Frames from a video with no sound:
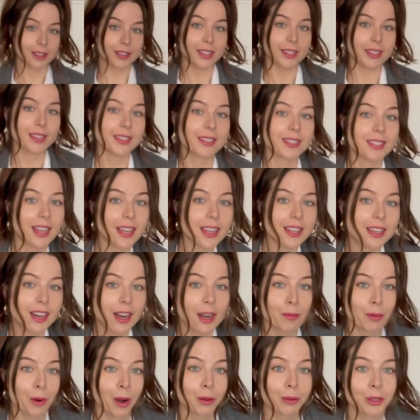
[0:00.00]
Like I said, I
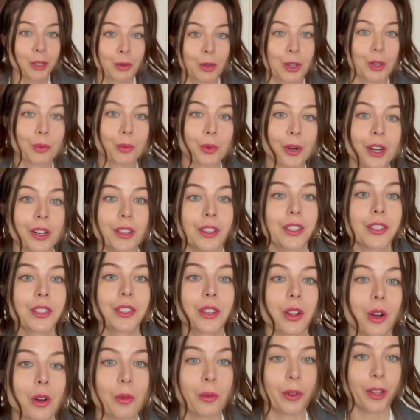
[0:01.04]
probably wouldn't wear this
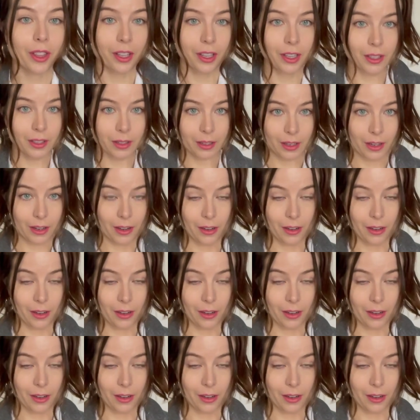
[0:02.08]
coat with it